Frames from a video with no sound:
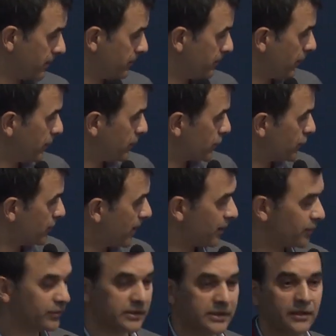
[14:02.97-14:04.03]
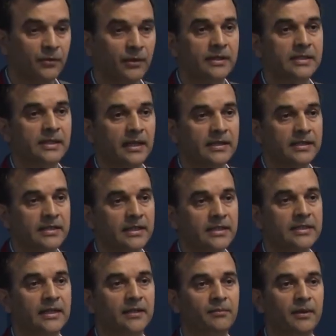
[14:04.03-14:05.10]
because Kumarji was
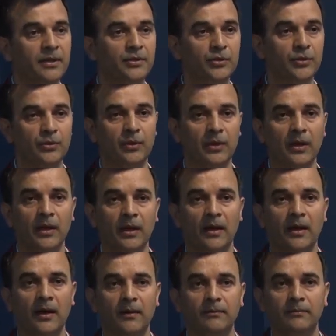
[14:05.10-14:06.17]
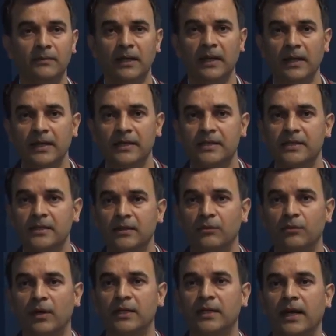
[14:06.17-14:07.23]
insisting me to list
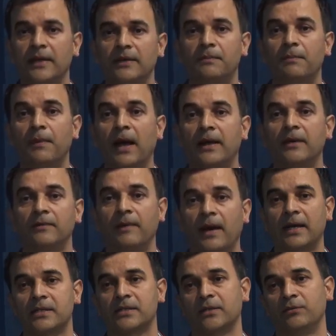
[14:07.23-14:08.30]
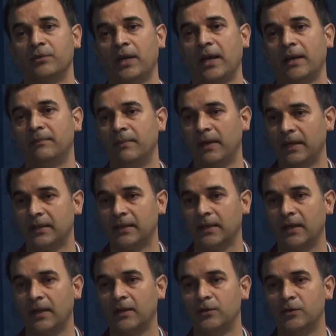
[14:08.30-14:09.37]
what kind of plan of action we can make
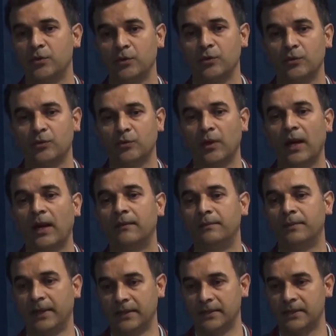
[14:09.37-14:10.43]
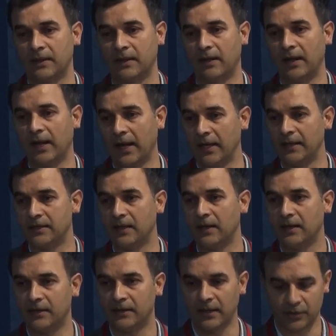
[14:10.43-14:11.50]
to collaborate ahead.
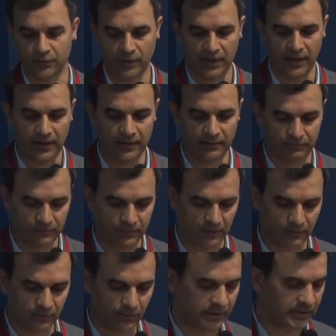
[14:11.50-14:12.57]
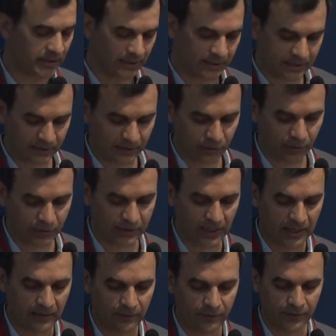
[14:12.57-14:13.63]
That's why I was listing those
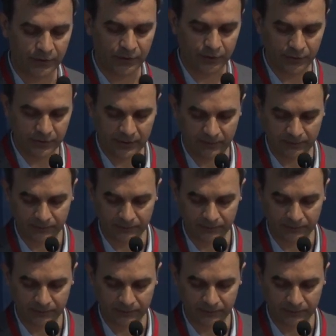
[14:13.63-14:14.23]
kind of issues.